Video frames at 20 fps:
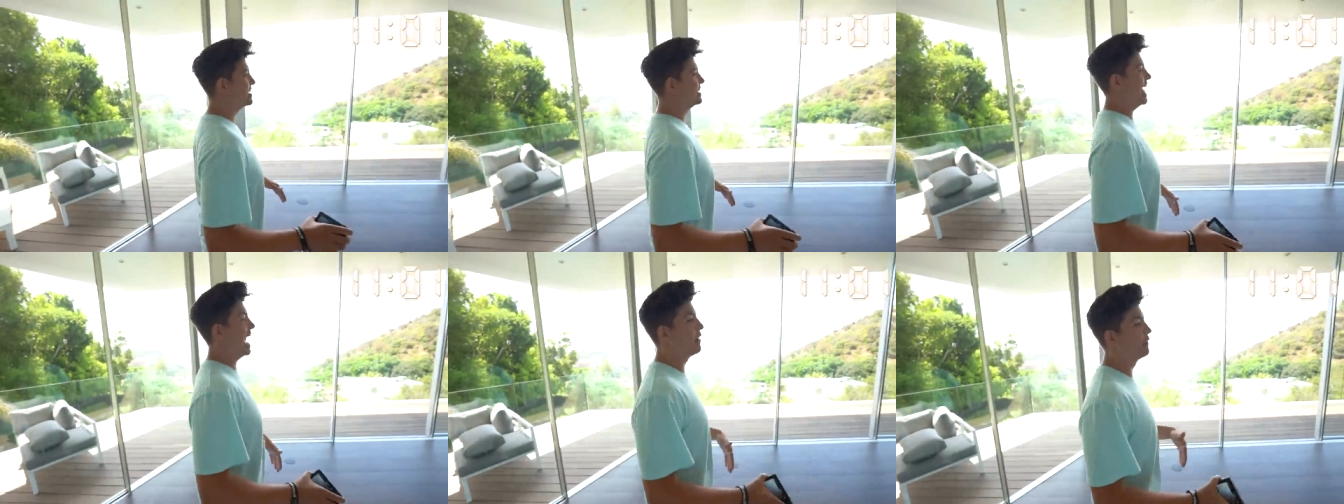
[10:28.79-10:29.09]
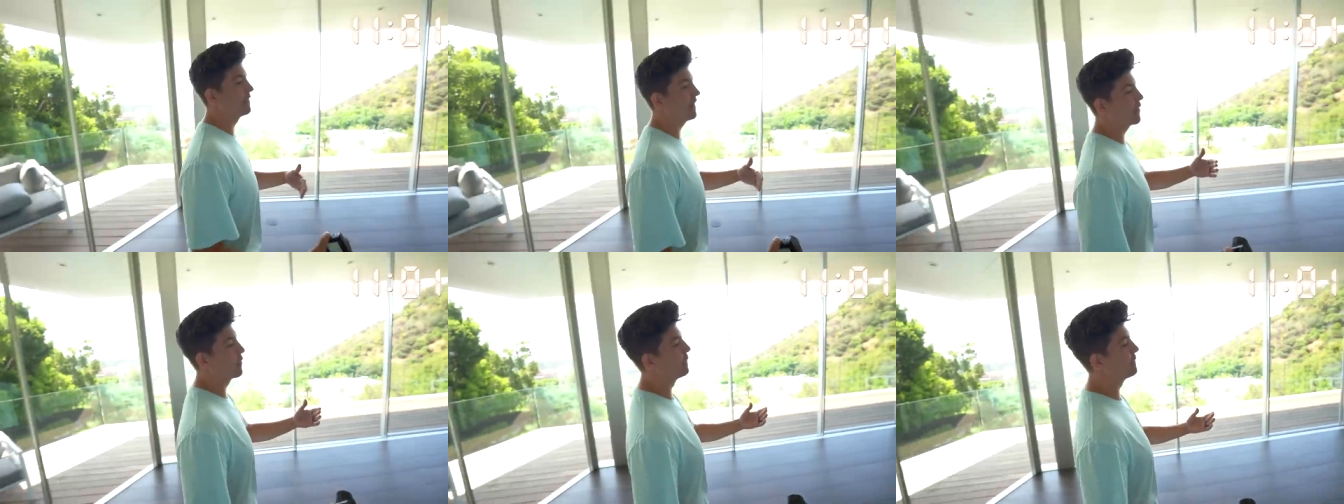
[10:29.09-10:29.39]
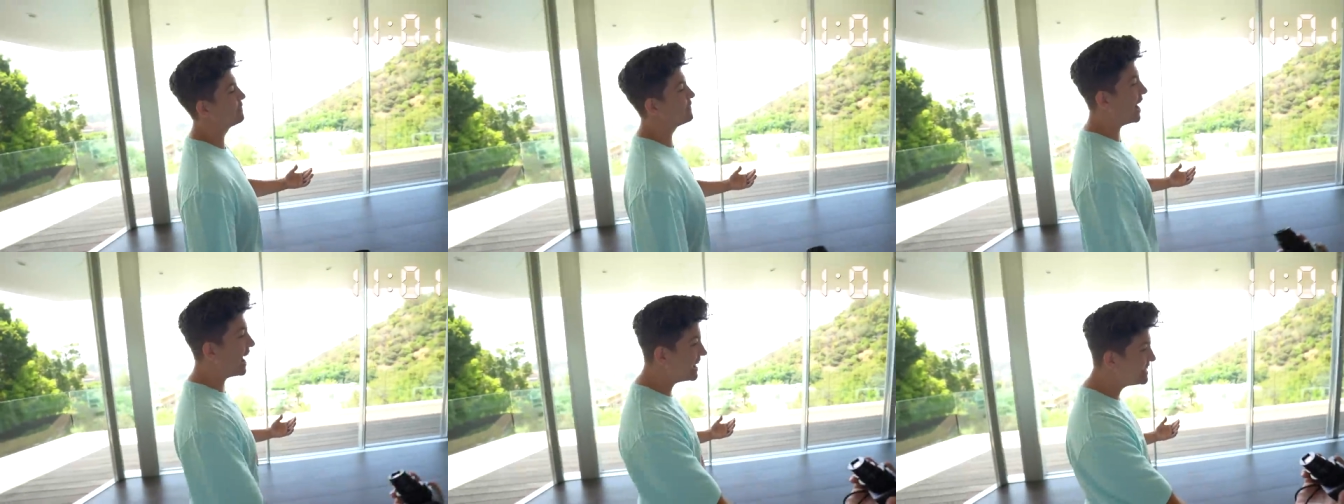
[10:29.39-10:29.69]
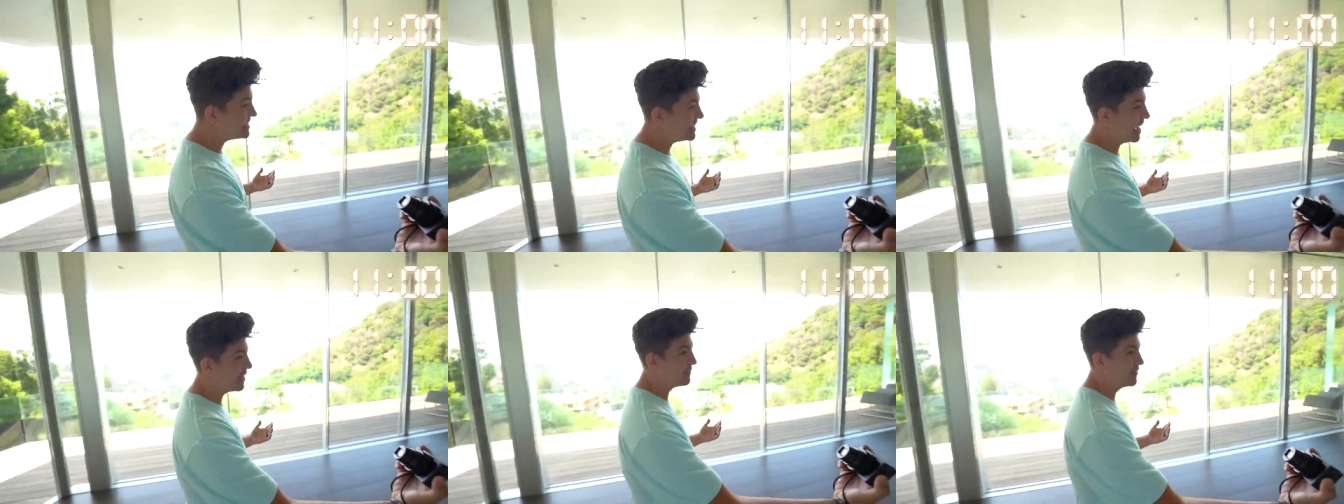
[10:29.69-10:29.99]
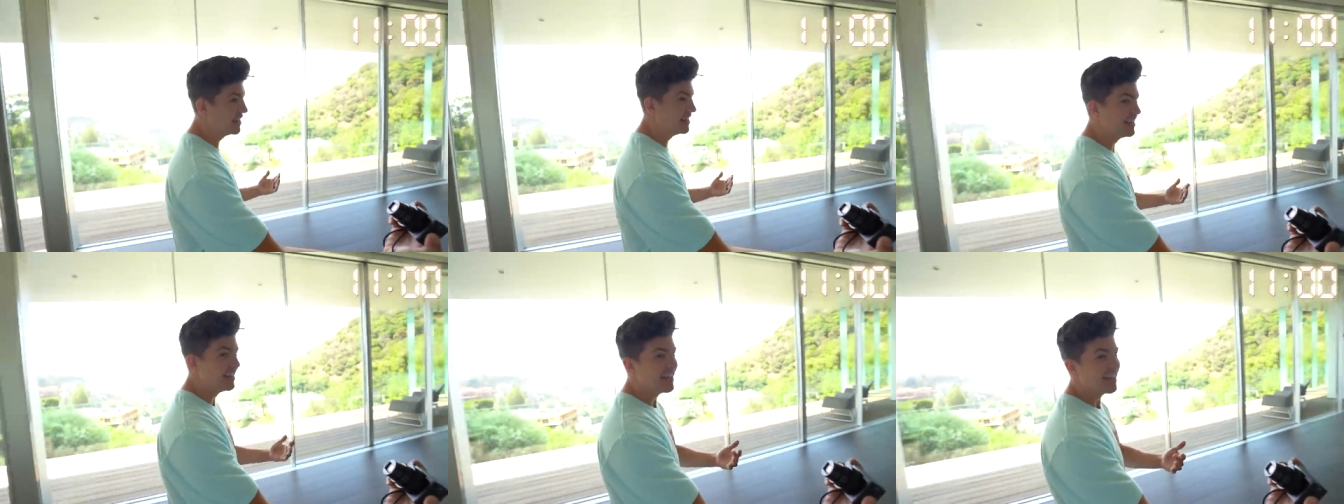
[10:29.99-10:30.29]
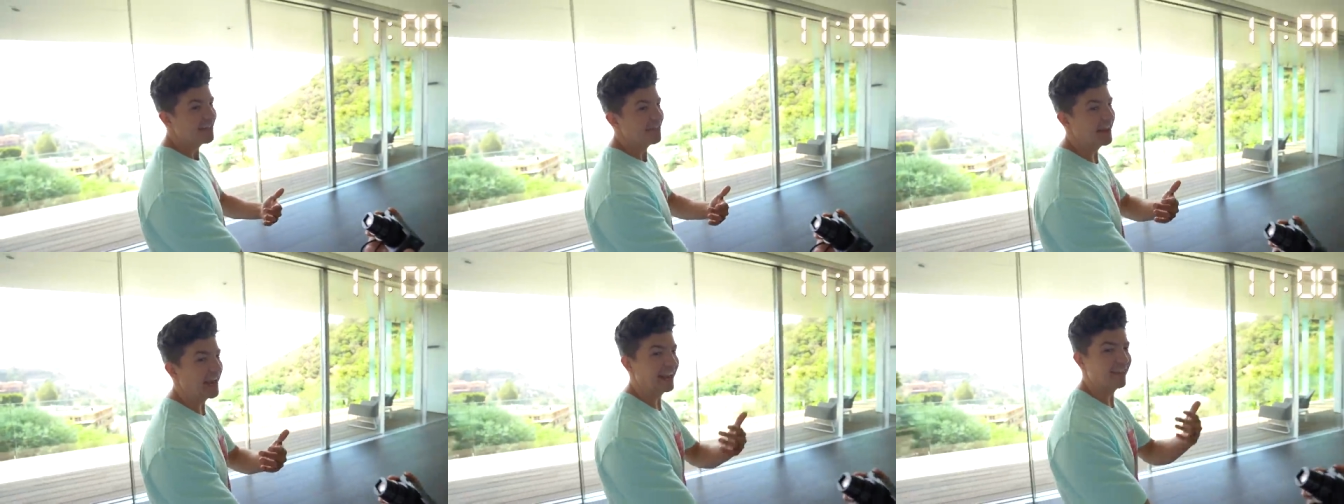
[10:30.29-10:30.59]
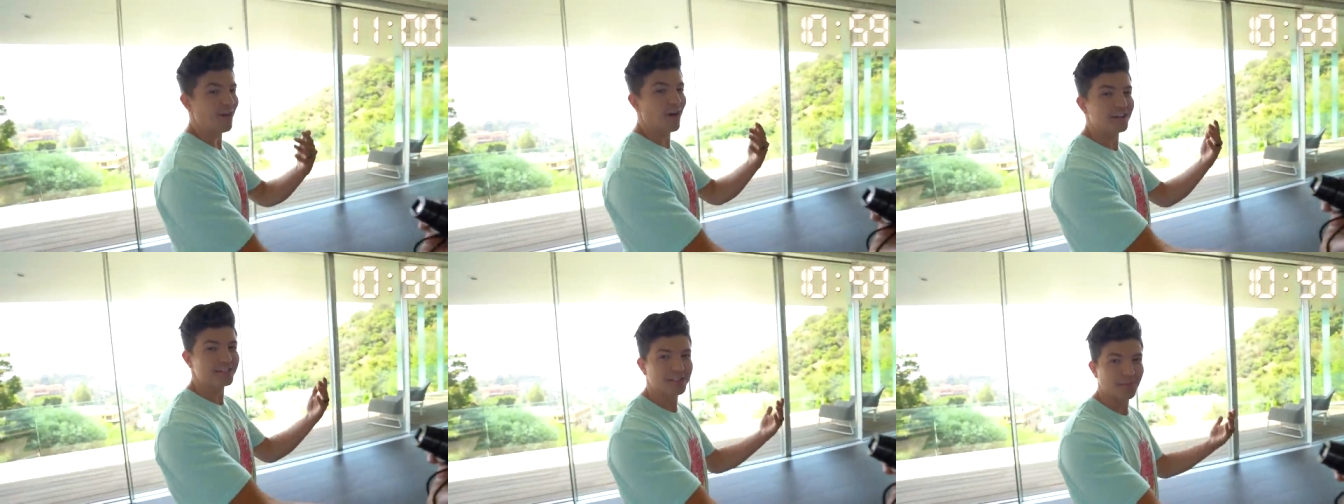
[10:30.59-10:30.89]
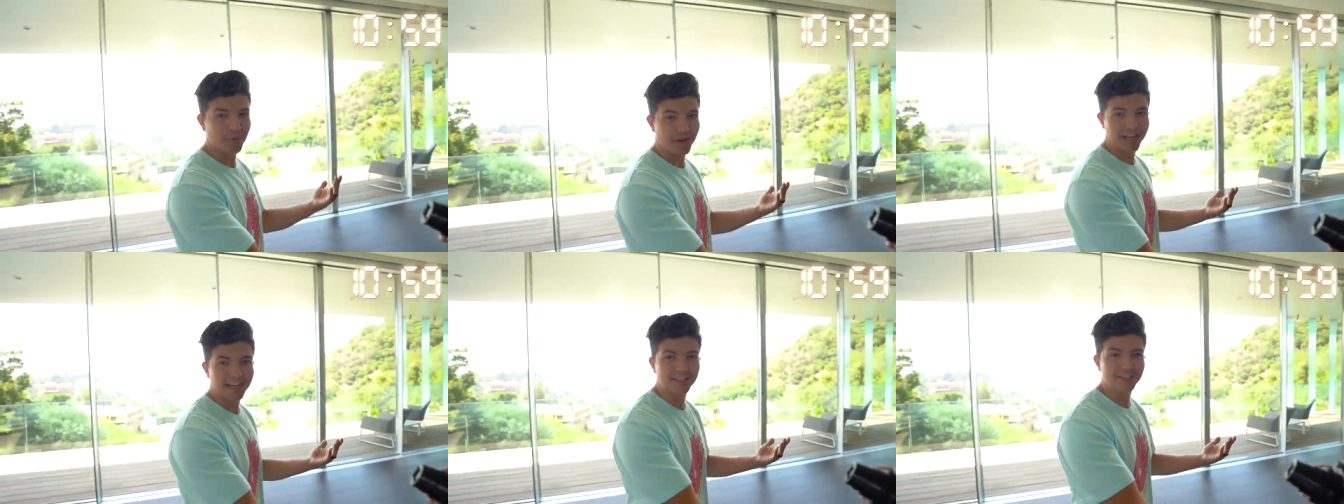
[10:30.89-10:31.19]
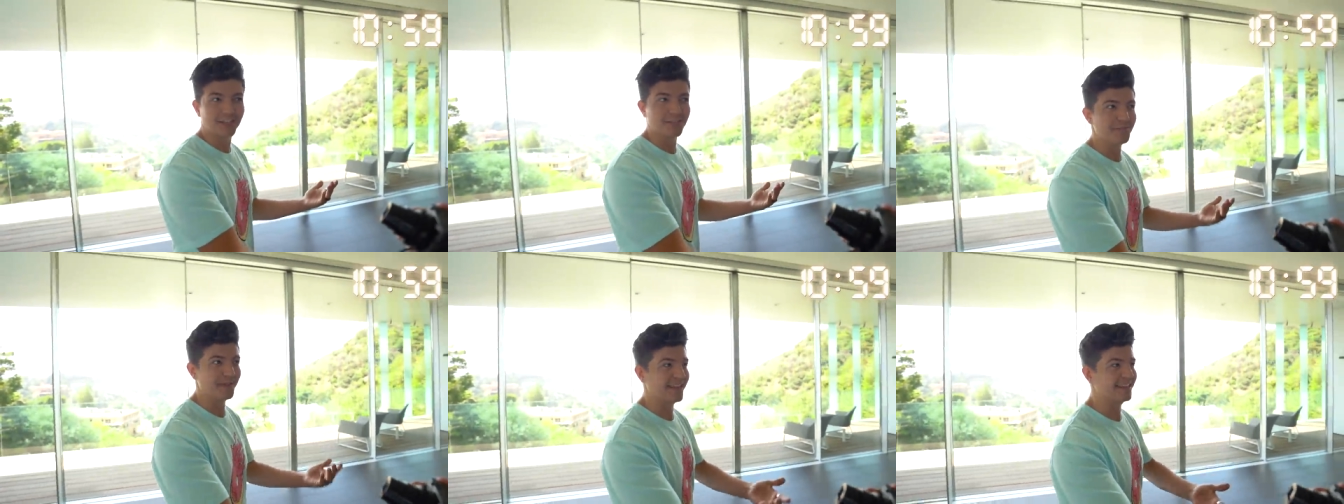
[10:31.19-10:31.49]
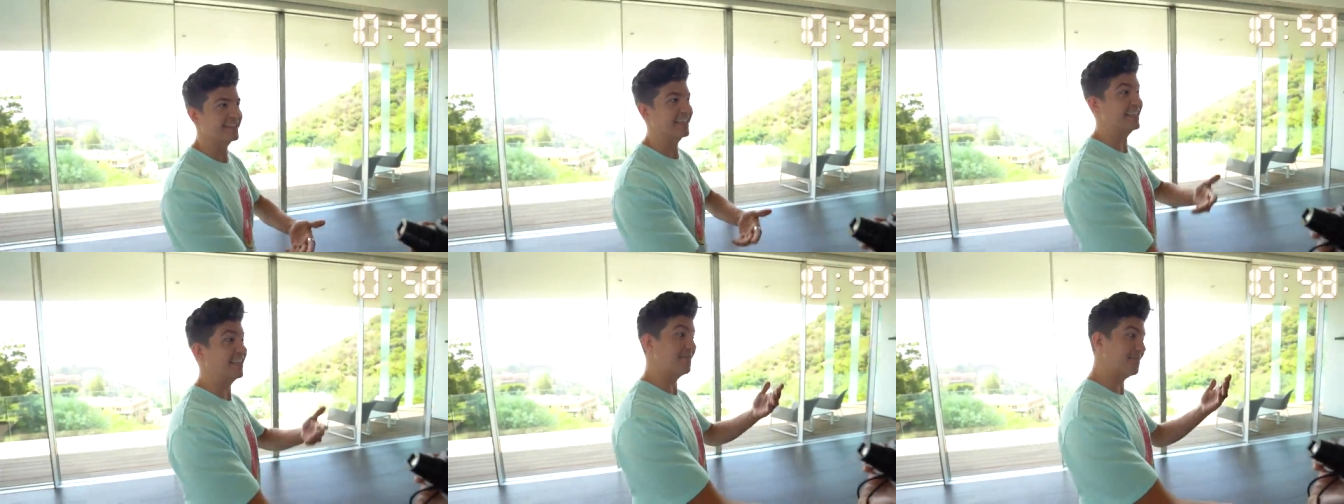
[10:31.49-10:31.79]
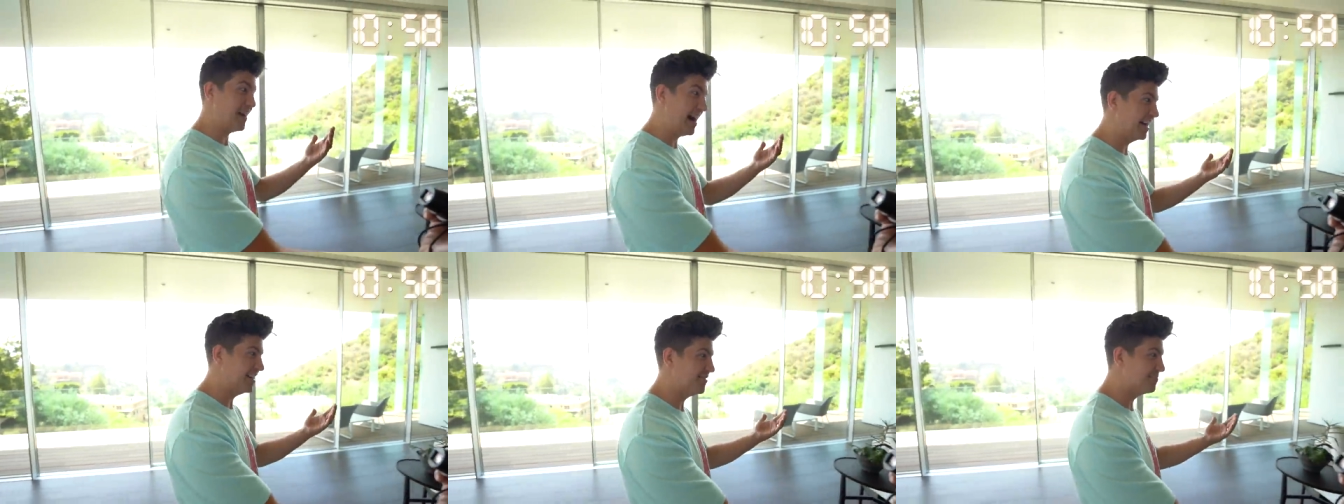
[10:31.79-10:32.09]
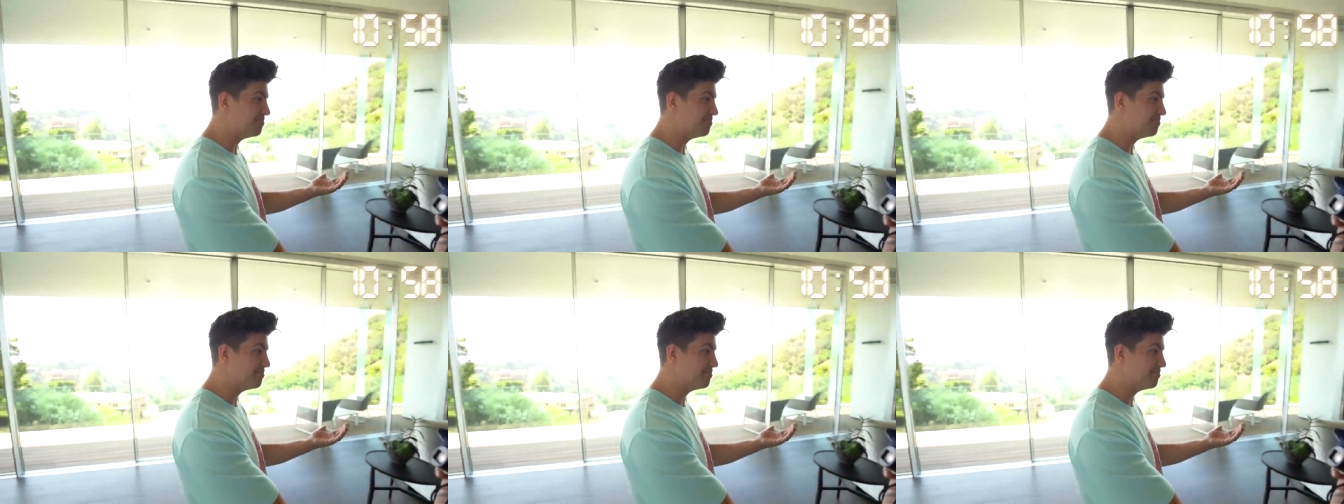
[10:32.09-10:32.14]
Now, if I don't find Devan, then I lost the prediction because I didn't find